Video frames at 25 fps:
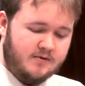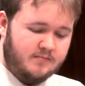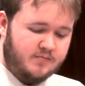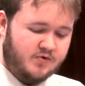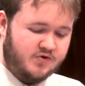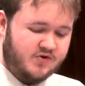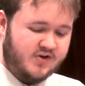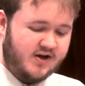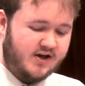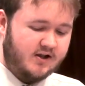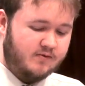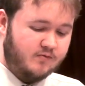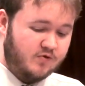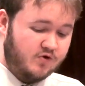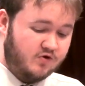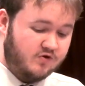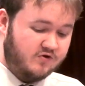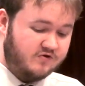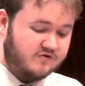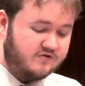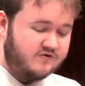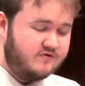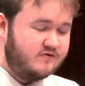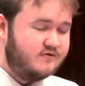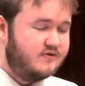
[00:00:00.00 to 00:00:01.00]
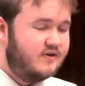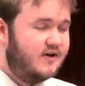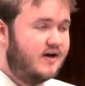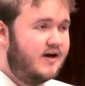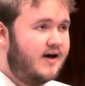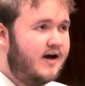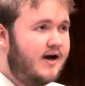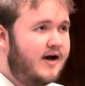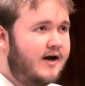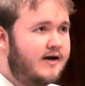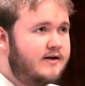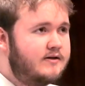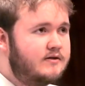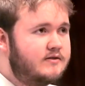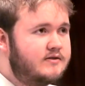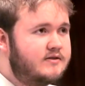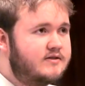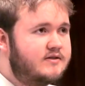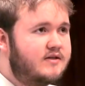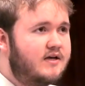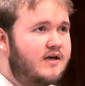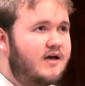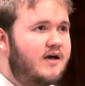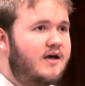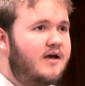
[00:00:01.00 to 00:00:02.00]
but they'll move,
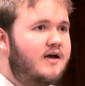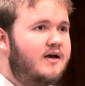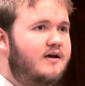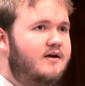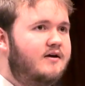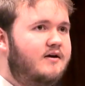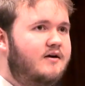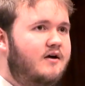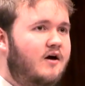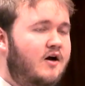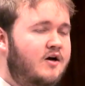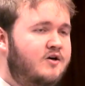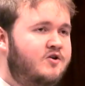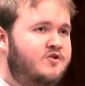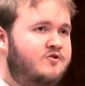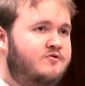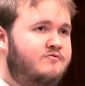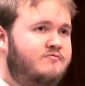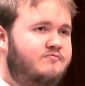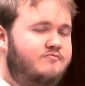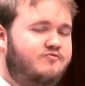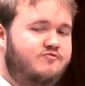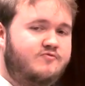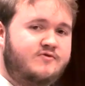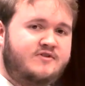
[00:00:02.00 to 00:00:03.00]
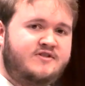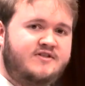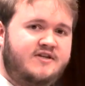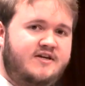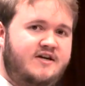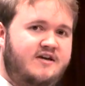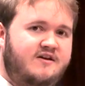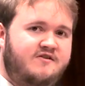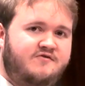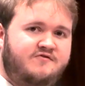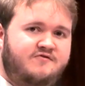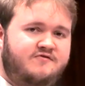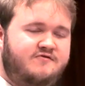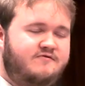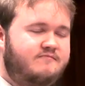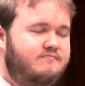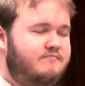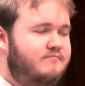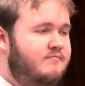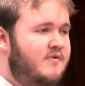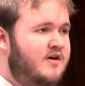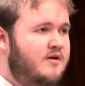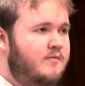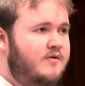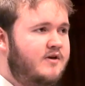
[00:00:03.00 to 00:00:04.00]
and I could receive
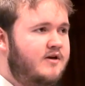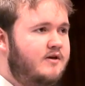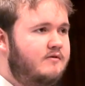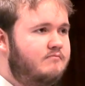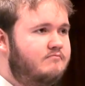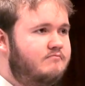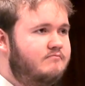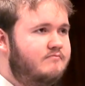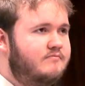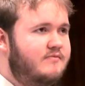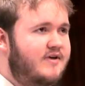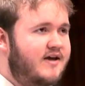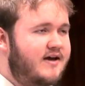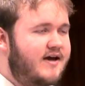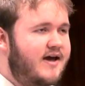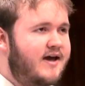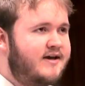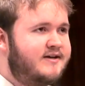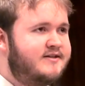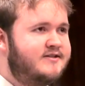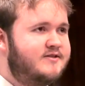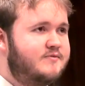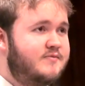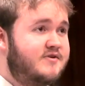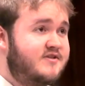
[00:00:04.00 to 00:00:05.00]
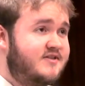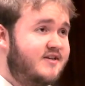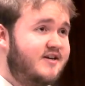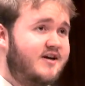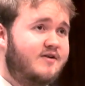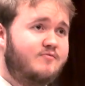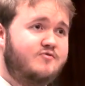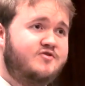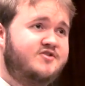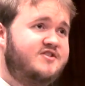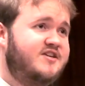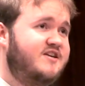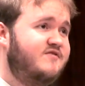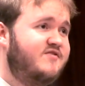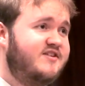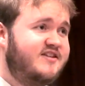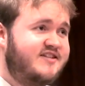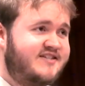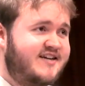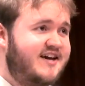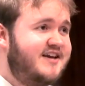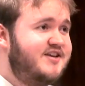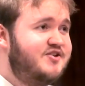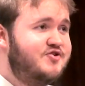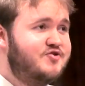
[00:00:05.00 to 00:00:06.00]
maybe X, and say I'm receiving
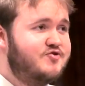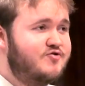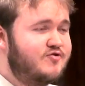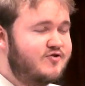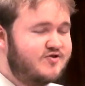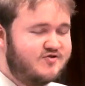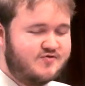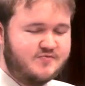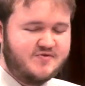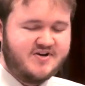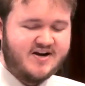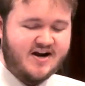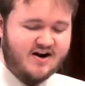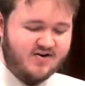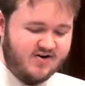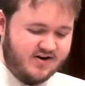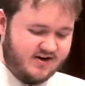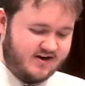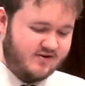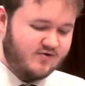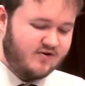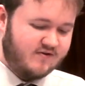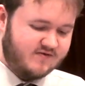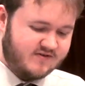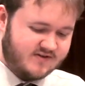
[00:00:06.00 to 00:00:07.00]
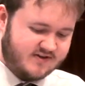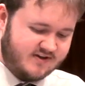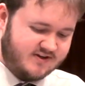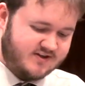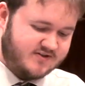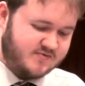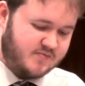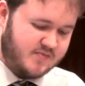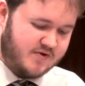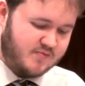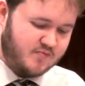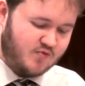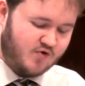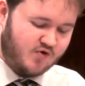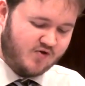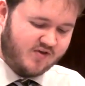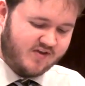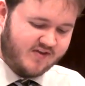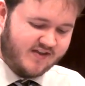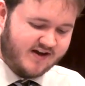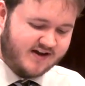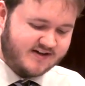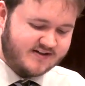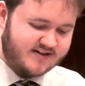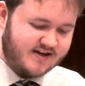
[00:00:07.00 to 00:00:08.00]
€10 from Kerry. Now, obviously, it's a bit more
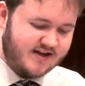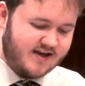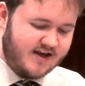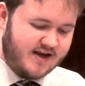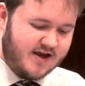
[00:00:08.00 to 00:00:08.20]
than that.